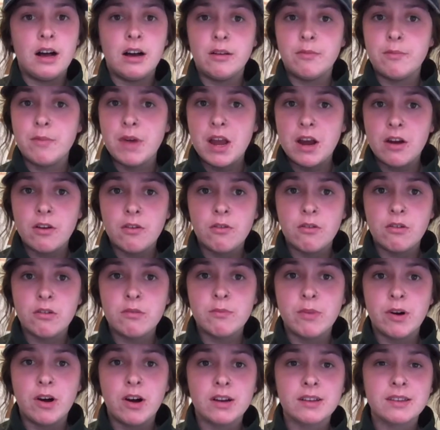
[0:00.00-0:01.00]
air horn
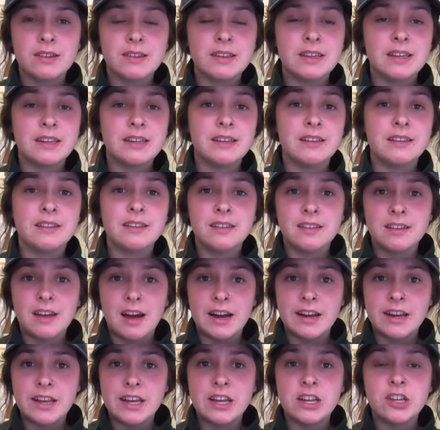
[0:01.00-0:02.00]
boxes,
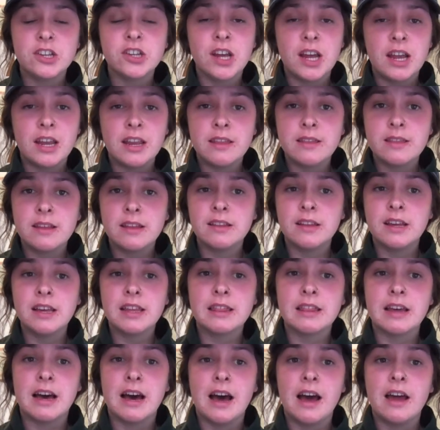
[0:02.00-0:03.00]
signage, anything
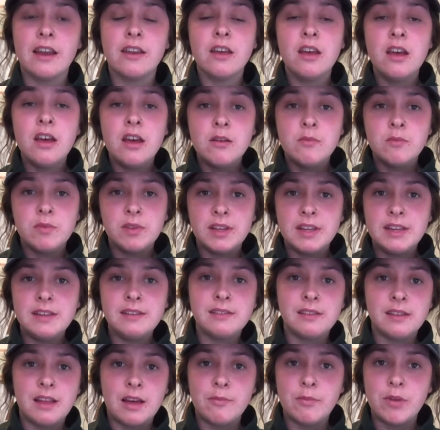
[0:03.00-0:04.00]
like that, please
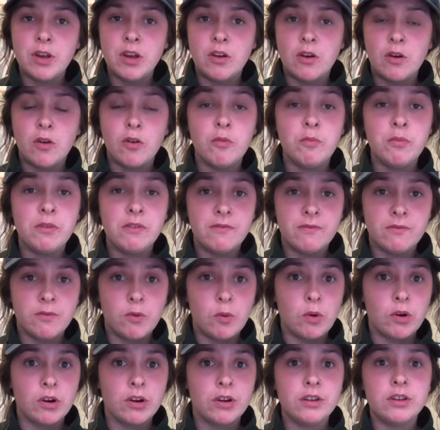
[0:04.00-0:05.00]
let me know
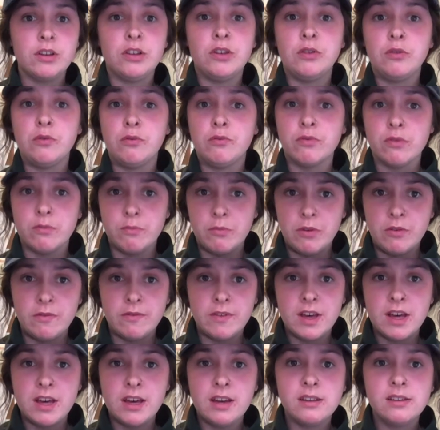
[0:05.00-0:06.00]
before you remove
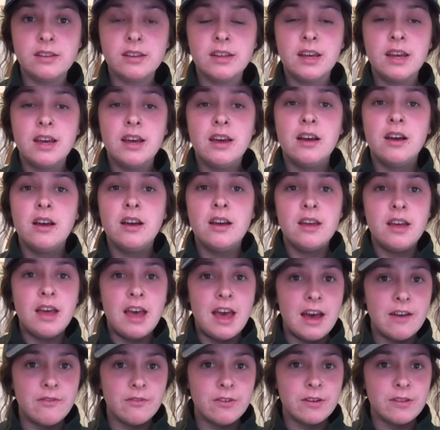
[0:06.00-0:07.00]
it.
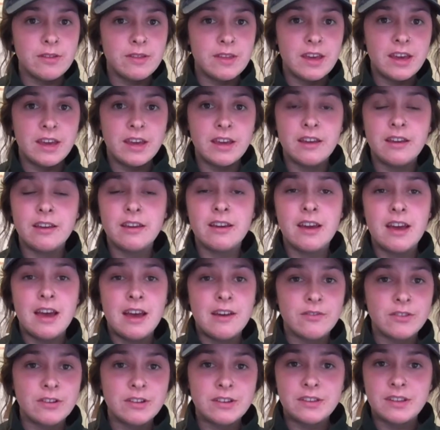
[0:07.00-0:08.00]
Every
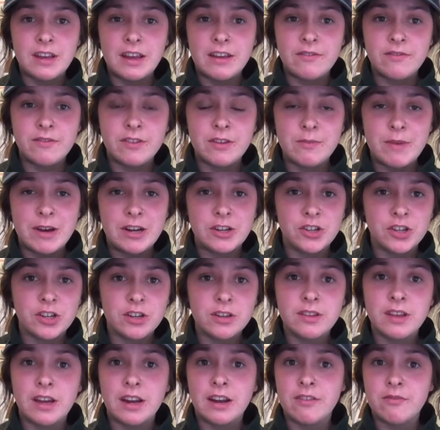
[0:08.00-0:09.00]
safety measure
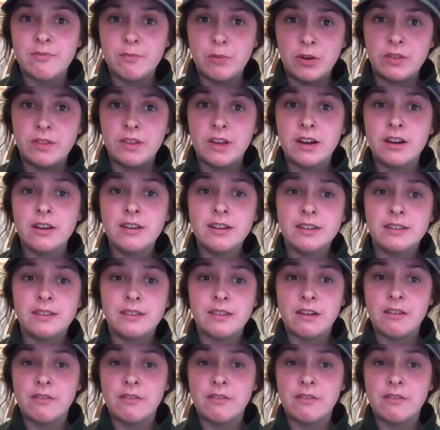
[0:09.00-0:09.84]
that I've put there is there